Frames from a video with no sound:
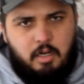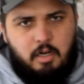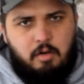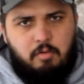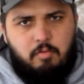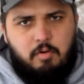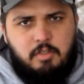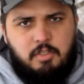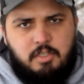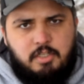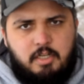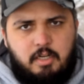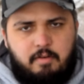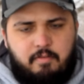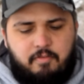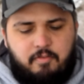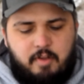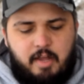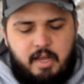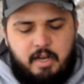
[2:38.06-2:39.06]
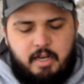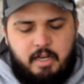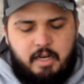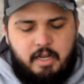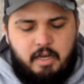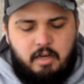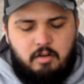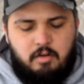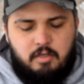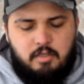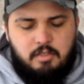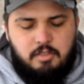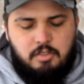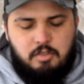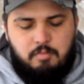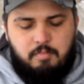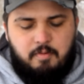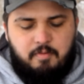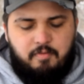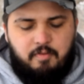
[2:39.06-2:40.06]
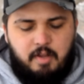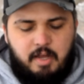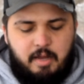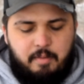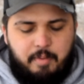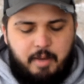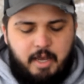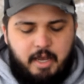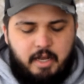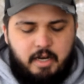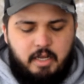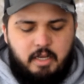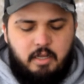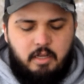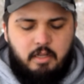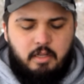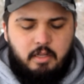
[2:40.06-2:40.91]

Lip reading: We're just going to flatten it out in a super flat patty.